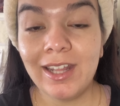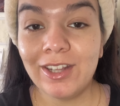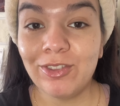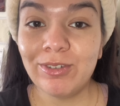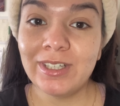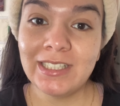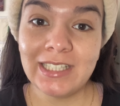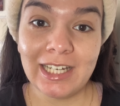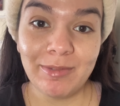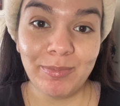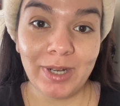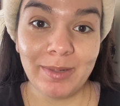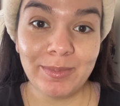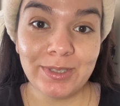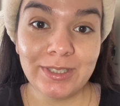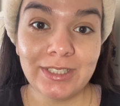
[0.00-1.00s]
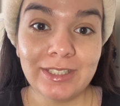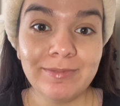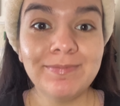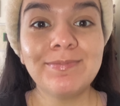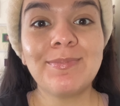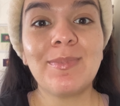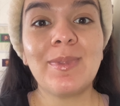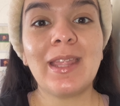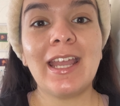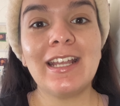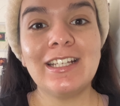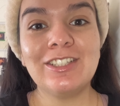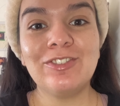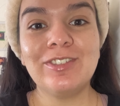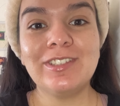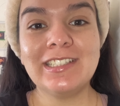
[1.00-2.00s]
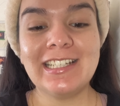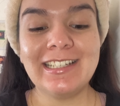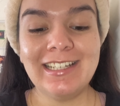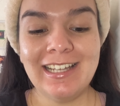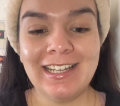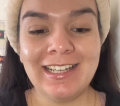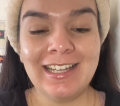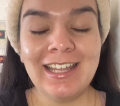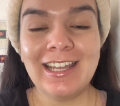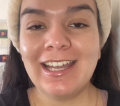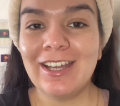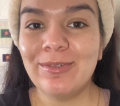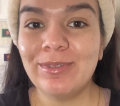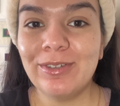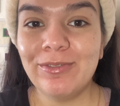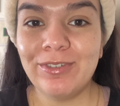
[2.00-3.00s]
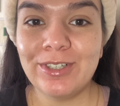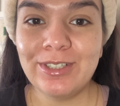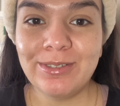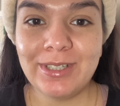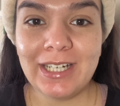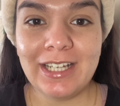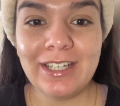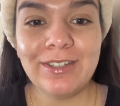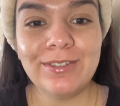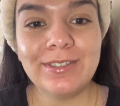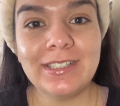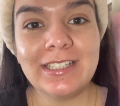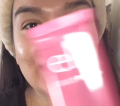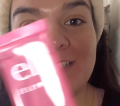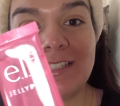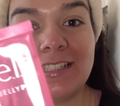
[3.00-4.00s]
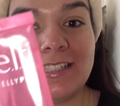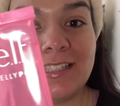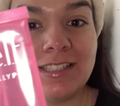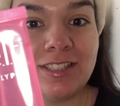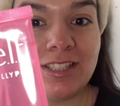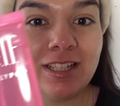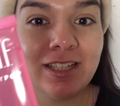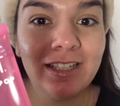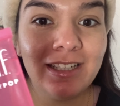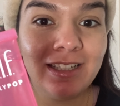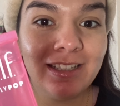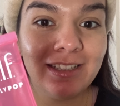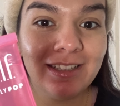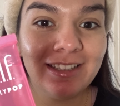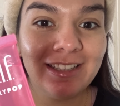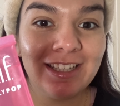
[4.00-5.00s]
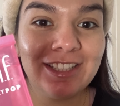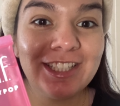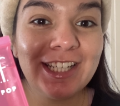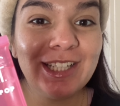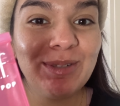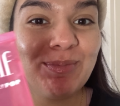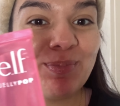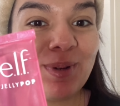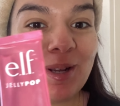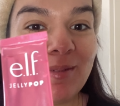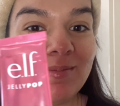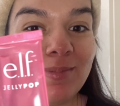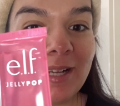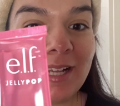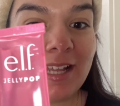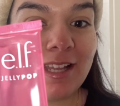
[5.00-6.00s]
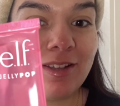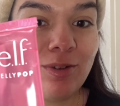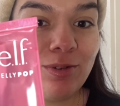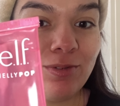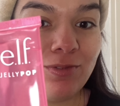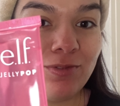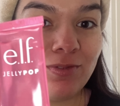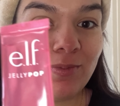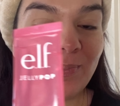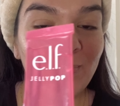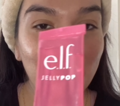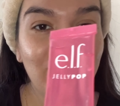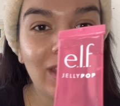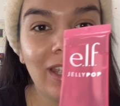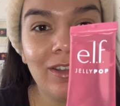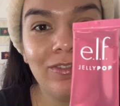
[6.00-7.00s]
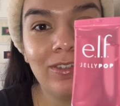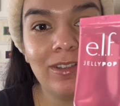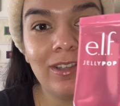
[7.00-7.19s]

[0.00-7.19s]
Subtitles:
3 setting primers, I guess you could say. The first one I use is the Jelly Pop by e.l.f. I feel